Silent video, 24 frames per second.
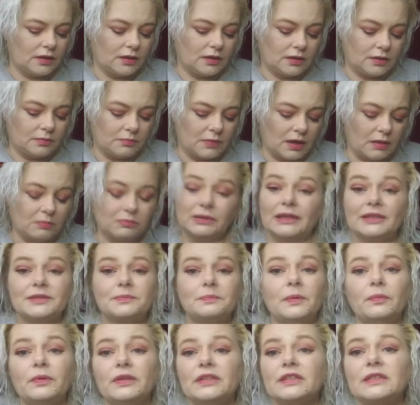Uh, Mom
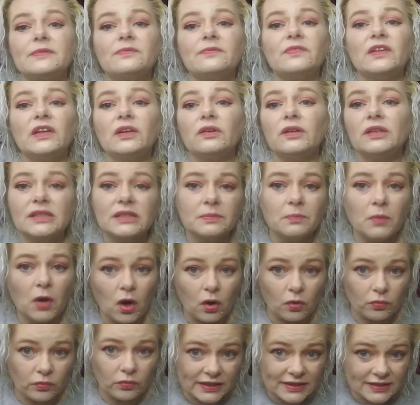blessed me with very
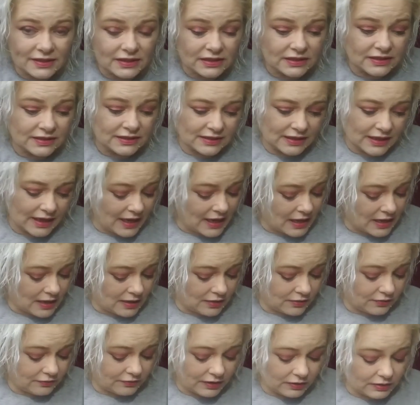small wrists
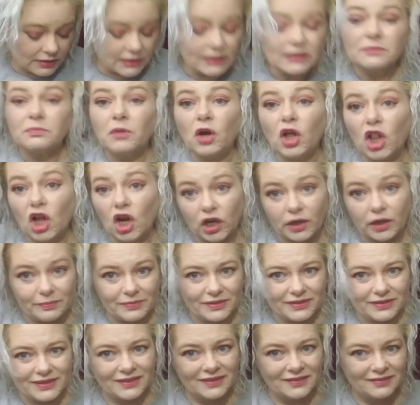and very small
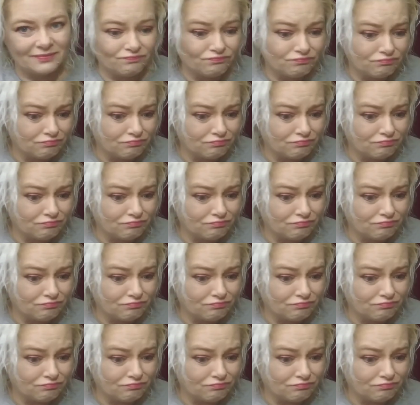arms.